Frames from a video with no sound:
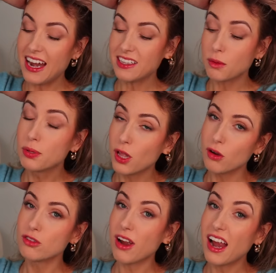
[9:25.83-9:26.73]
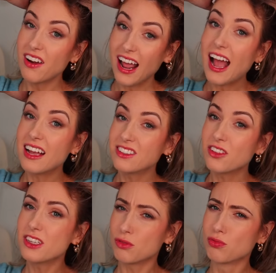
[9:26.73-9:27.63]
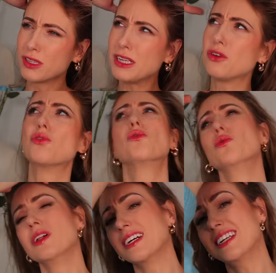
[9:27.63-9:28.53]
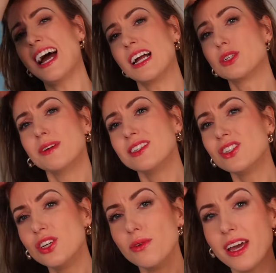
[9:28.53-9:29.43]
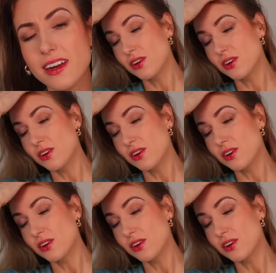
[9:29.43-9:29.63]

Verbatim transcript: And it's a blow dryer and has all these really cool attachments to it.